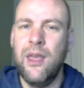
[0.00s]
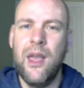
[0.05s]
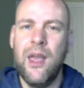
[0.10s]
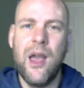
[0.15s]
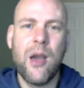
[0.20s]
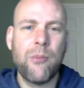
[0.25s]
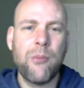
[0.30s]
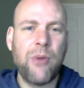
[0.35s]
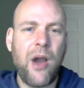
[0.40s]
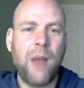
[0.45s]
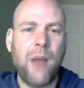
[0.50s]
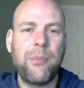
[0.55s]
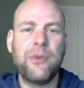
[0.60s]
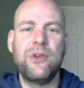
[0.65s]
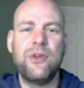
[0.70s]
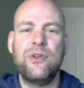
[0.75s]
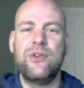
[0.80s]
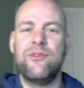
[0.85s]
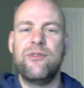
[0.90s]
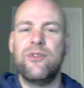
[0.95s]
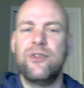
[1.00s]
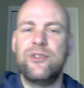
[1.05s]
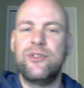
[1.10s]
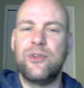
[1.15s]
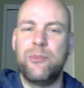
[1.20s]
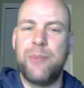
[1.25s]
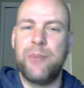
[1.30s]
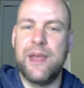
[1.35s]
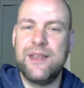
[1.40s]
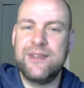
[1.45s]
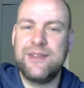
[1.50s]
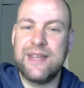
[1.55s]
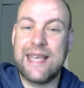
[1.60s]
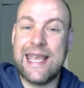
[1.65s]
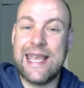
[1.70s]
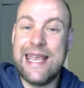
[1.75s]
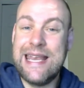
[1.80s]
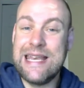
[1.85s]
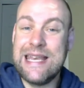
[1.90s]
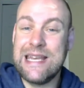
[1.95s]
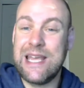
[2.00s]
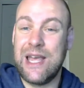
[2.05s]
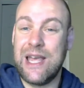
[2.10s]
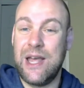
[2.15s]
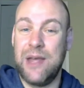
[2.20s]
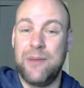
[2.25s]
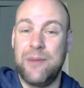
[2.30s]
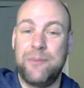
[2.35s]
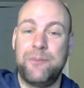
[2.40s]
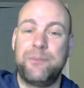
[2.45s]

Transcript: Proper universal basic income